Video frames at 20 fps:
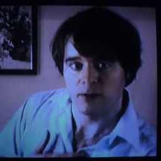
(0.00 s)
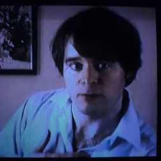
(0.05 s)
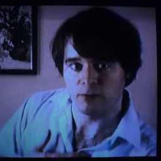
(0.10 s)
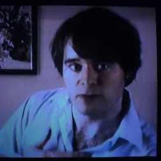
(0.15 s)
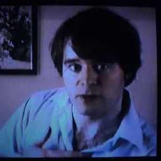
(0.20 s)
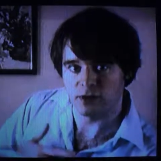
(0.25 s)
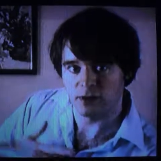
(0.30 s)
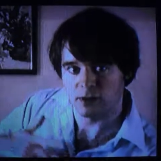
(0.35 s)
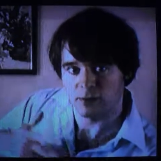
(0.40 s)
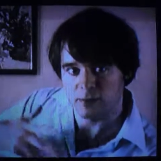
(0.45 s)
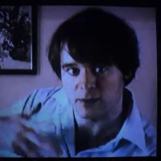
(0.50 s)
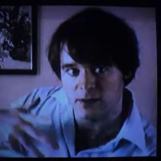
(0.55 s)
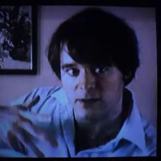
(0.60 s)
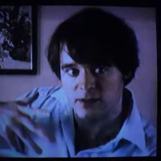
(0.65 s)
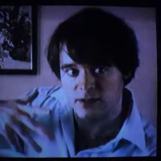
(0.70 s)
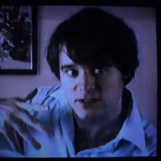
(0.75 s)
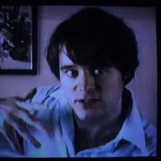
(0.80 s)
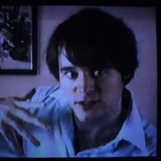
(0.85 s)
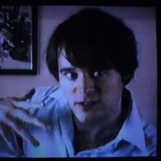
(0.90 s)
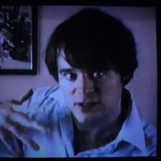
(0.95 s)
will
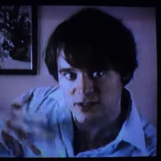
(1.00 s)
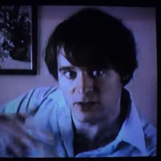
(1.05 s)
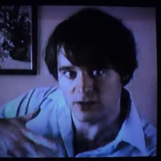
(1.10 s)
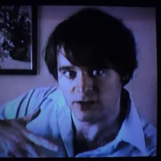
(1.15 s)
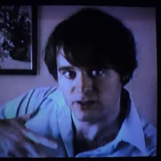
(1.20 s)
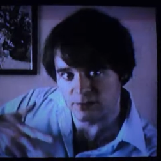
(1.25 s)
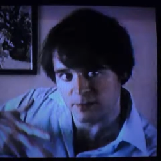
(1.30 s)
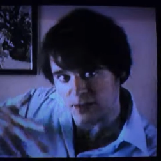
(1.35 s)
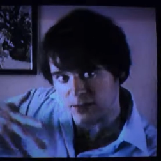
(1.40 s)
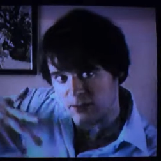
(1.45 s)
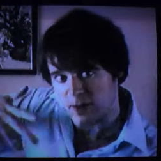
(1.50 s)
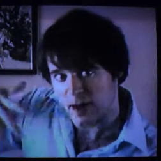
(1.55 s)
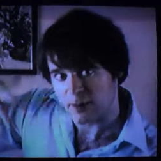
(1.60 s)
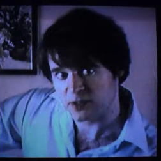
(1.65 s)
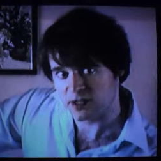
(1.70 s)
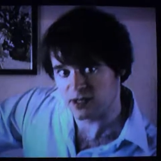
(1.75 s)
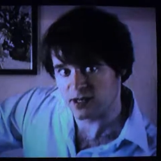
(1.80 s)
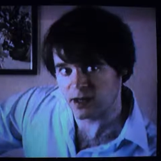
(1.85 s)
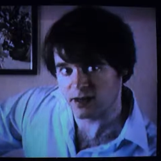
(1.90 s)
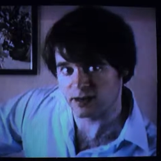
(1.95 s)
their souls will be
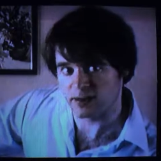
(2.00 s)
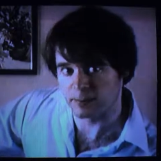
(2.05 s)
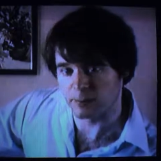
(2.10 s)
raptured out of